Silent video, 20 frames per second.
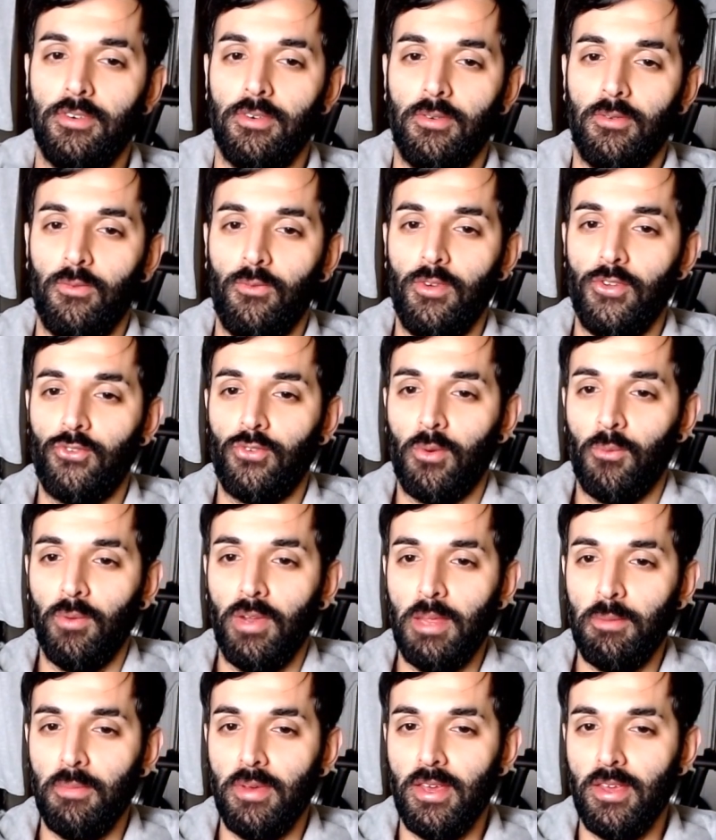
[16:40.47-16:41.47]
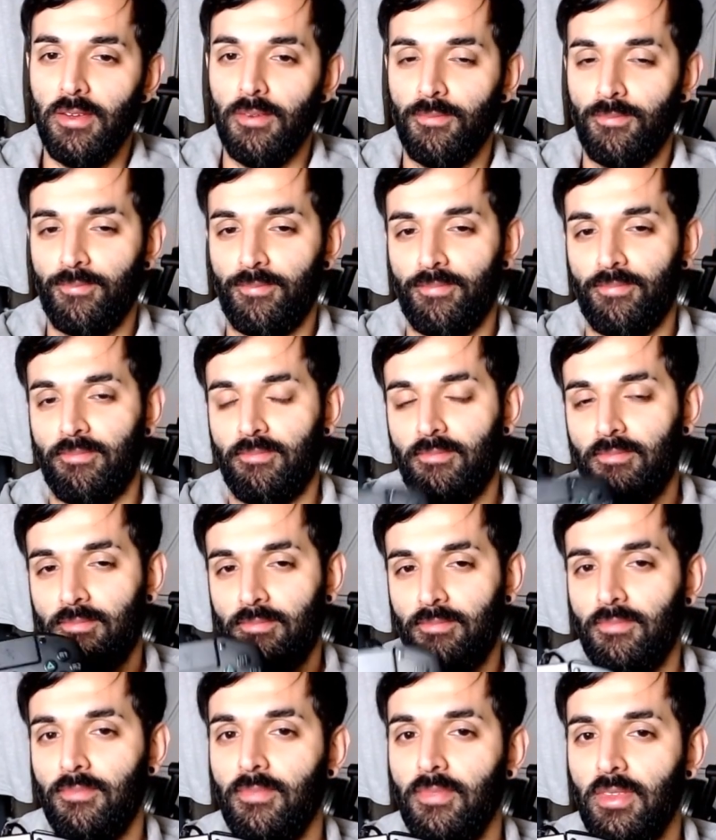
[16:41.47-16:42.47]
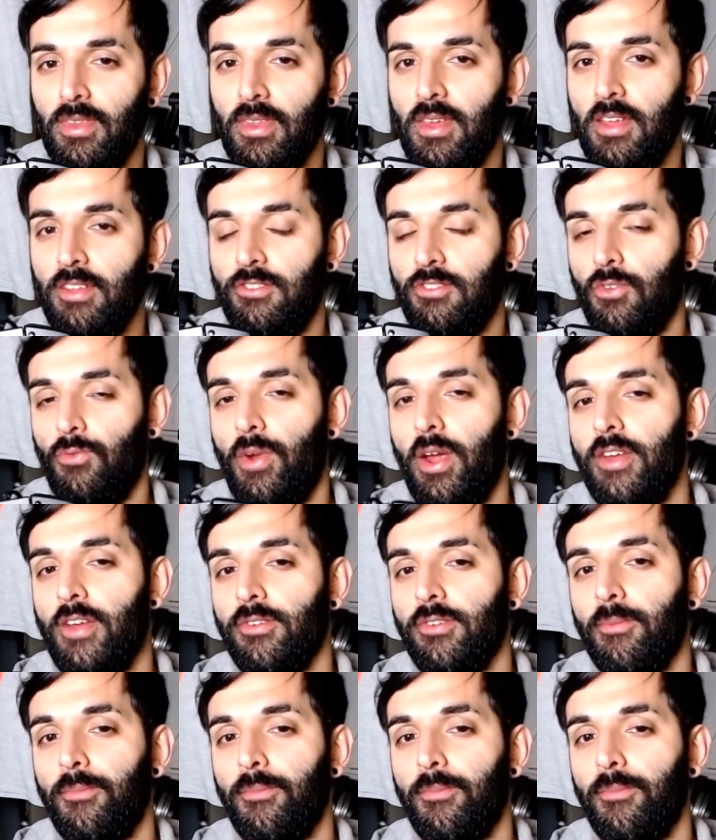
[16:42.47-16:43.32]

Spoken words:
Which one will it be? It's the Razer.